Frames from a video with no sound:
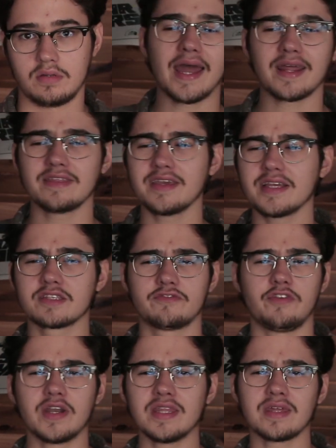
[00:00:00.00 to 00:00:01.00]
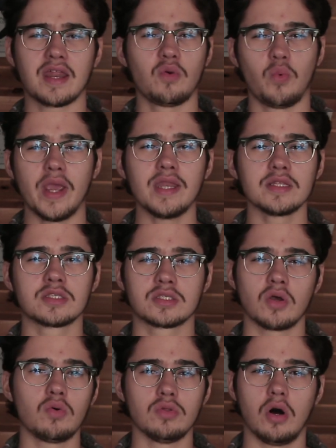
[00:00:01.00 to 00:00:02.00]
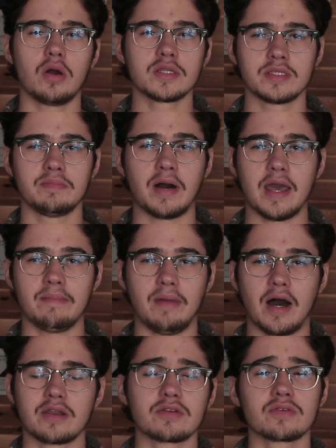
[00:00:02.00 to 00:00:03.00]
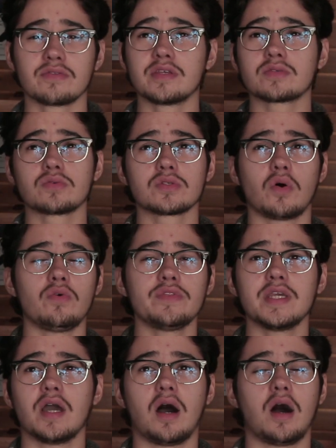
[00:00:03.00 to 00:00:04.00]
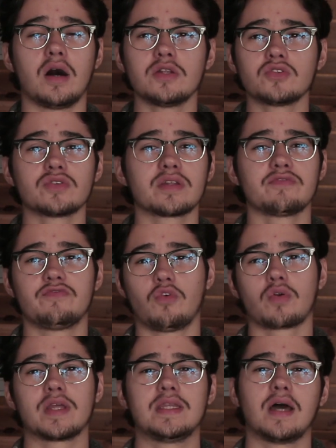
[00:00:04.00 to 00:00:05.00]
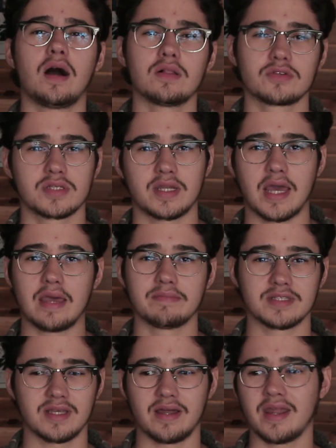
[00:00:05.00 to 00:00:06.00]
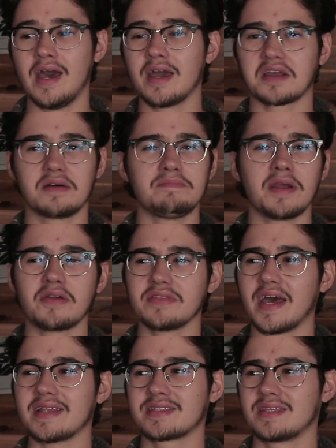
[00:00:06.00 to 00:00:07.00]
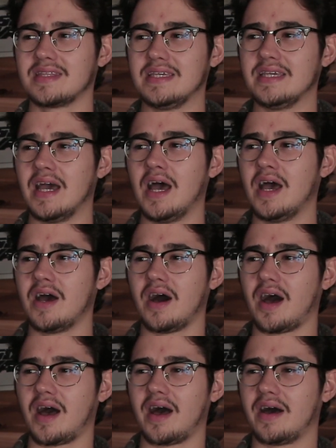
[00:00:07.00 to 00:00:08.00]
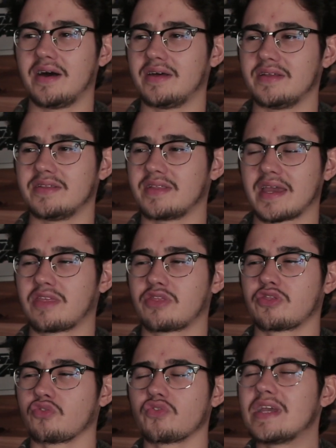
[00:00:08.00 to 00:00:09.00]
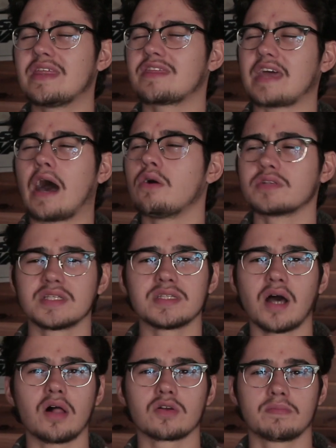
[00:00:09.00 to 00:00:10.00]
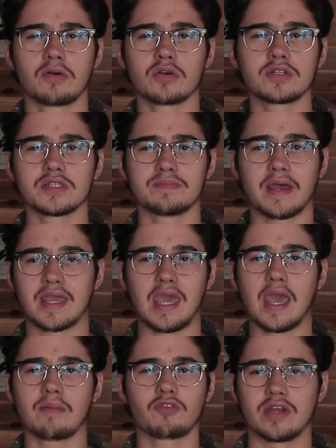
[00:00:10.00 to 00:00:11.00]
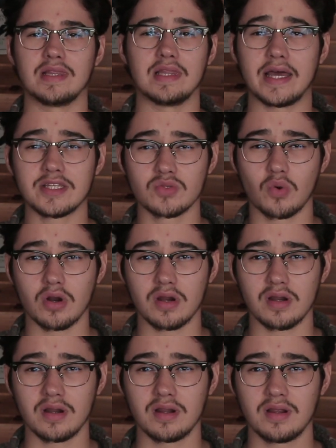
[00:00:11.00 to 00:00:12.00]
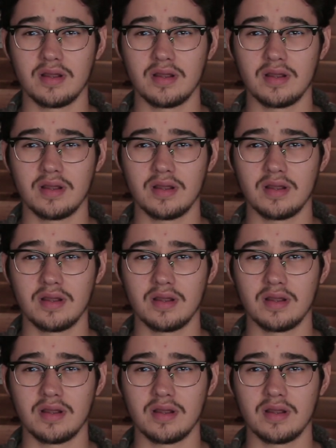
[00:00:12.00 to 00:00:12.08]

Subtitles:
And I think it's funny that I waited so long to buy a monitor. This was only $140 on Amazon. Compare that to the, like $3,000 purchase my camera and lens were.